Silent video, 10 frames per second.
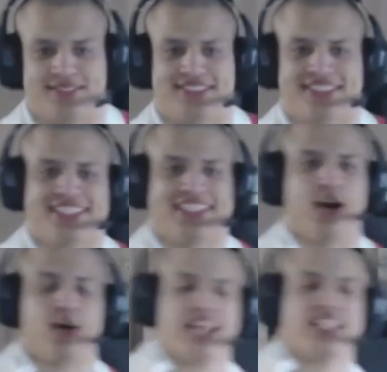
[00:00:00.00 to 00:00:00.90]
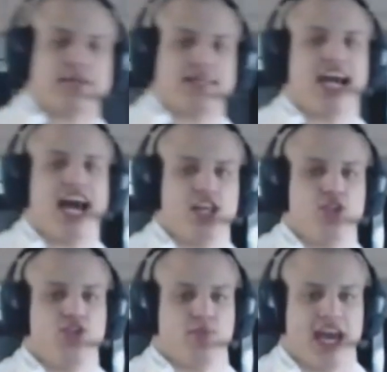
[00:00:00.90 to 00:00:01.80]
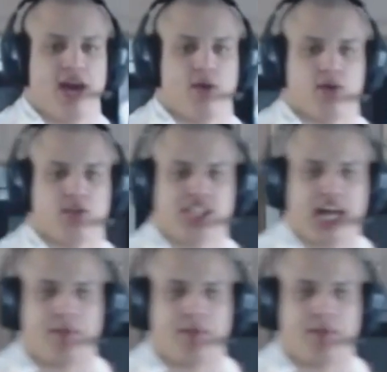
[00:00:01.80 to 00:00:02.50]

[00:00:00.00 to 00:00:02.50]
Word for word: Okay, stop saying hi to YouTube now. Stop.